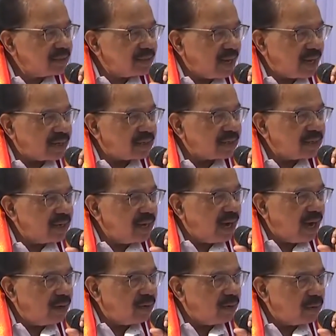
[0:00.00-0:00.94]
that
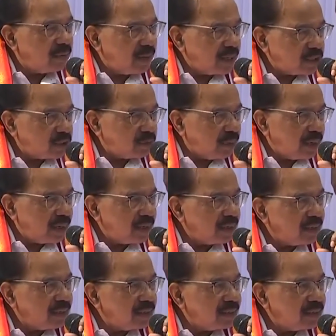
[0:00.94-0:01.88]
I will merge
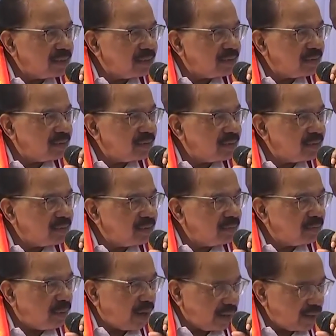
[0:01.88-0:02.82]
my
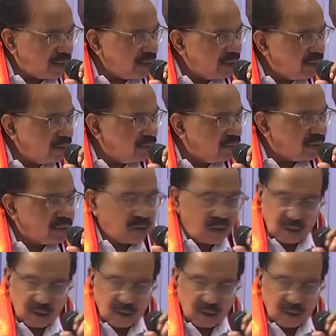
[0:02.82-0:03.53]
party with the